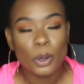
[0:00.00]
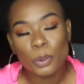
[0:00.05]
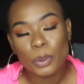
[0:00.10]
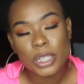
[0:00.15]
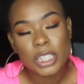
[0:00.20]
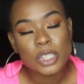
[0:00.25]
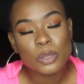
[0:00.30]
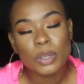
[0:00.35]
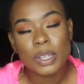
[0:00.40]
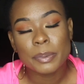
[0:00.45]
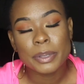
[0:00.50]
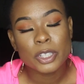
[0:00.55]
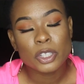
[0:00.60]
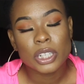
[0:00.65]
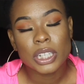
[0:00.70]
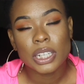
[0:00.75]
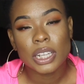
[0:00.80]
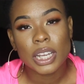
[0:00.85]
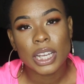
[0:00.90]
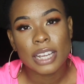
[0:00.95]
we just want to be
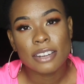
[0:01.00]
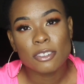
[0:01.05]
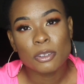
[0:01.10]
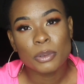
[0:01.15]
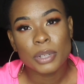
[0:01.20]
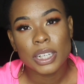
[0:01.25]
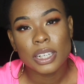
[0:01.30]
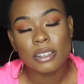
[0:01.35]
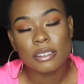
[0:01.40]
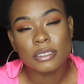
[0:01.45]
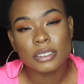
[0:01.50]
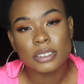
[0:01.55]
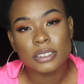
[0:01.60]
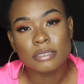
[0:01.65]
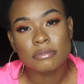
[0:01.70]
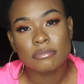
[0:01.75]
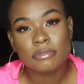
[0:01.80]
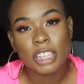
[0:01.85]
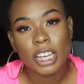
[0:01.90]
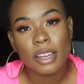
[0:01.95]
treated like everyone else,
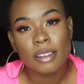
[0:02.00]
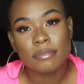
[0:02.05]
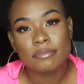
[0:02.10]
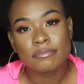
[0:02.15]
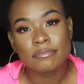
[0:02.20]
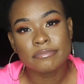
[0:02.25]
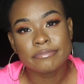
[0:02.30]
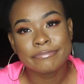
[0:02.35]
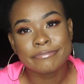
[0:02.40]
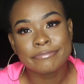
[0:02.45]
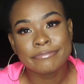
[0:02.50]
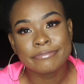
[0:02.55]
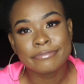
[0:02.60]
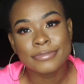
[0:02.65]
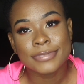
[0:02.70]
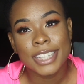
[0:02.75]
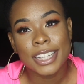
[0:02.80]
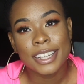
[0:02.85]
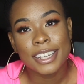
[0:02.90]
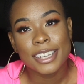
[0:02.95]
okay?
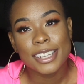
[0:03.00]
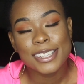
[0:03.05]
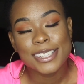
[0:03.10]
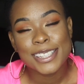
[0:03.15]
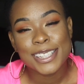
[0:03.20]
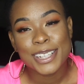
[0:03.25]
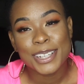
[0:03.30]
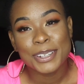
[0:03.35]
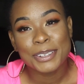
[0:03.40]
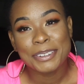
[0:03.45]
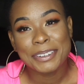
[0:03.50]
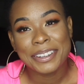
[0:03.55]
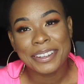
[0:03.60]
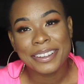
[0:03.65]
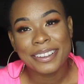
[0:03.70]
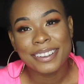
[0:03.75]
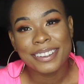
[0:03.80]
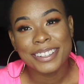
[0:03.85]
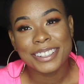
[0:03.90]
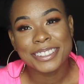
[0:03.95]
So
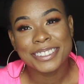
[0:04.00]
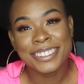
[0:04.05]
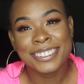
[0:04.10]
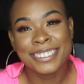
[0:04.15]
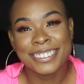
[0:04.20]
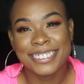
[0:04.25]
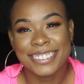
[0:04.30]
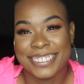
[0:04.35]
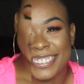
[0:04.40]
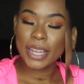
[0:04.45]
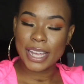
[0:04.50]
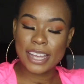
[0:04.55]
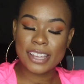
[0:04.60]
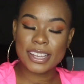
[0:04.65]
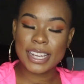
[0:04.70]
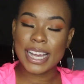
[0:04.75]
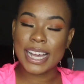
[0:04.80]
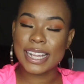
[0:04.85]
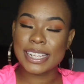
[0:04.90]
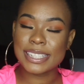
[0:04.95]
yeah. Okay,
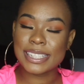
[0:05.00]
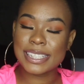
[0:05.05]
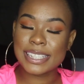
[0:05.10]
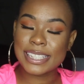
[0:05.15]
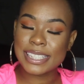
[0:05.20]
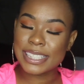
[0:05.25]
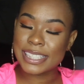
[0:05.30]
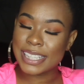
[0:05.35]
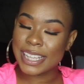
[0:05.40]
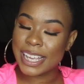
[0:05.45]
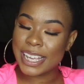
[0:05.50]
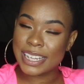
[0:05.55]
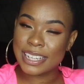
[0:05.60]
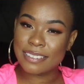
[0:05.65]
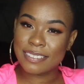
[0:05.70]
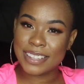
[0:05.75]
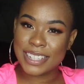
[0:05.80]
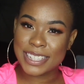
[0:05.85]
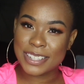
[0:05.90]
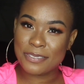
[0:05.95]
you guys, this is the end
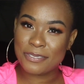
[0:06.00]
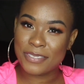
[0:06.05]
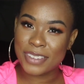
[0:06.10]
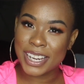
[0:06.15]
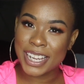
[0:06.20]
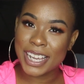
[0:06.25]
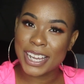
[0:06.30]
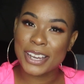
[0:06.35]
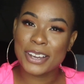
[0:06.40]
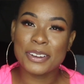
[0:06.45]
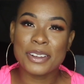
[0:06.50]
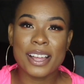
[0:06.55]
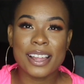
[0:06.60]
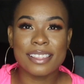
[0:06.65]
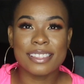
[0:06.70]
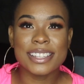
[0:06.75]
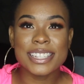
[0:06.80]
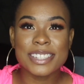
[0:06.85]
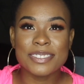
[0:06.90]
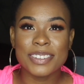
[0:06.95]
of this video.
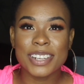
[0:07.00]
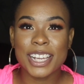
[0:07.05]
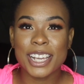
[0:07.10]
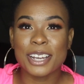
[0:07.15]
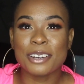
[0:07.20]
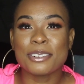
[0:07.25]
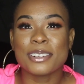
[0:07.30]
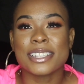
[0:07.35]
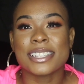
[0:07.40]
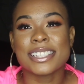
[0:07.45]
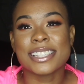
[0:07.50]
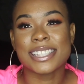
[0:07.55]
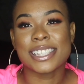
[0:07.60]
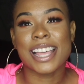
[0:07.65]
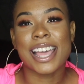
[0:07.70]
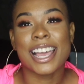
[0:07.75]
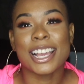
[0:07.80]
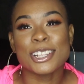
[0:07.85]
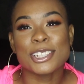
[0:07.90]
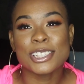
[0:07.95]
This video was
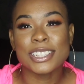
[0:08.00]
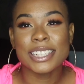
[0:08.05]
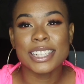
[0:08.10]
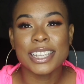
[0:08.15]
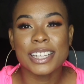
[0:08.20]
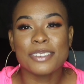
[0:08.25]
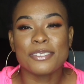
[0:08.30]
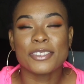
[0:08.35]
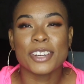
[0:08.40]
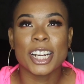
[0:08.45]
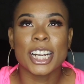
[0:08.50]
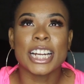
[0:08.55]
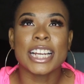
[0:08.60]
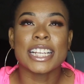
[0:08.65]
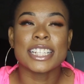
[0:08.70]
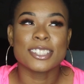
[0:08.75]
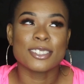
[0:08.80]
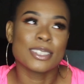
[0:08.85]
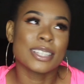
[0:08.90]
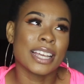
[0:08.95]
actually very
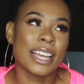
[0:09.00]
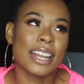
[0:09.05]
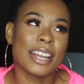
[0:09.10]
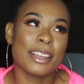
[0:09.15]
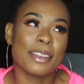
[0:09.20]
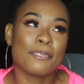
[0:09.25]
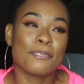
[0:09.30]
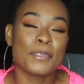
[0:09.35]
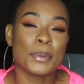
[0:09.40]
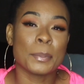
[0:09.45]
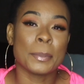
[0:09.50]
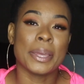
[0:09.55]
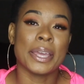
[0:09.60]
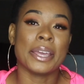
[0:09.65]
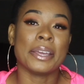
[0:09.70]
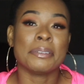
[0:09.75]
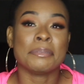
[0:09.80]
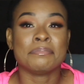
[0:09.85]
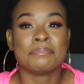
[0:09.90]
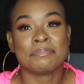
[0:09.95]
entertaining for
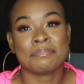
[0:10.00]
me.